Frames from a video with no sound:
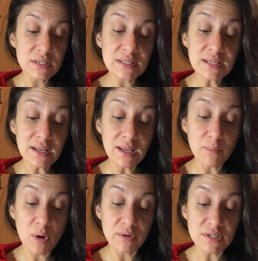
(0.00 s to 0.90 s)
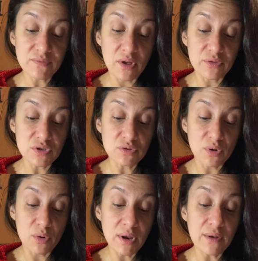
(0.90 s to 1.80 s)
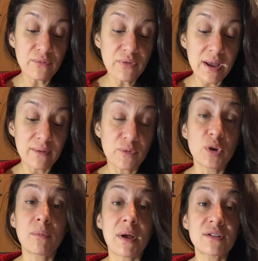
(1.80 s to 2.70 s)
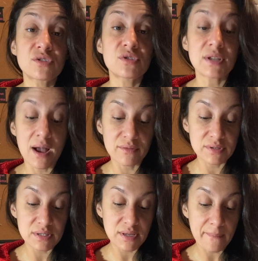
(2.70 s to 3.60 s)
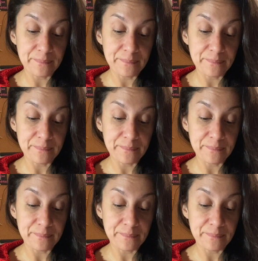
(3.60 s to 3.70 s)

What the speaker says: set him on his father's throne, and fight for your master's house.